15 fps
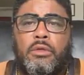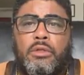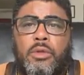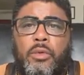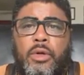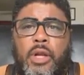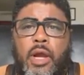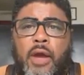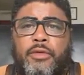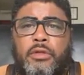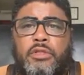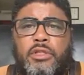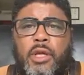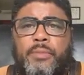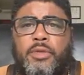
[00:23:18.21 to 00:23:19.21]
So, whenever
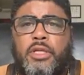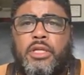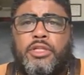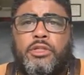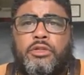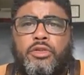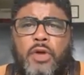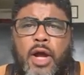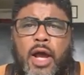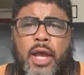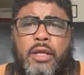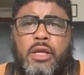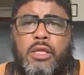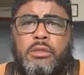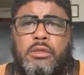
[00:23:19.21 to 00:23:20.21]
something is
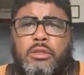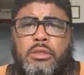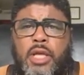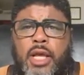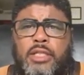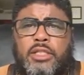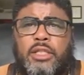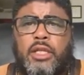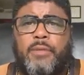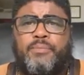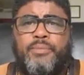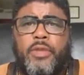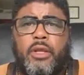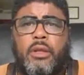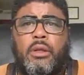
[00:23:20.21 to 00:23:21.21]
tried and tested,
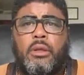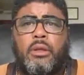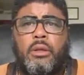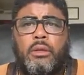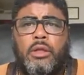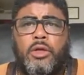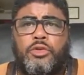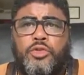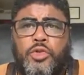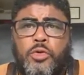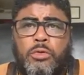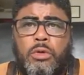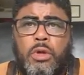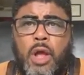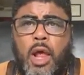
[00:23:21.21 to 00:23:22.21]
their
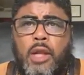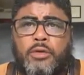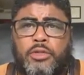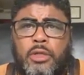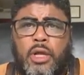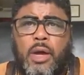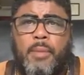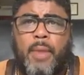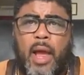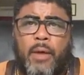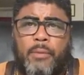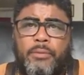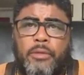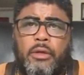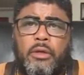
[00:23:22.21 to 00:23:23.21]
true colors come out.
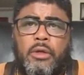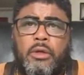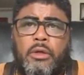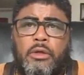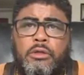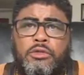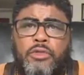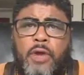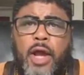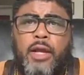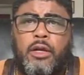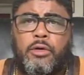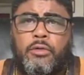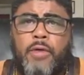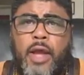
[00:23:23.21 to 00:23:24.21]
Try
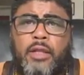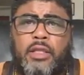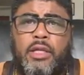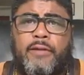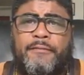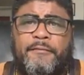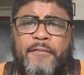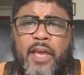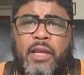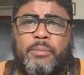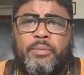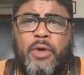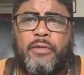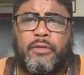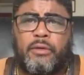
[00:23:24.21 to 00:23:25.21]
correcting a
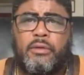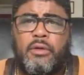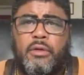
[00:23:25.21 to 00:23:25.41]
fake brother.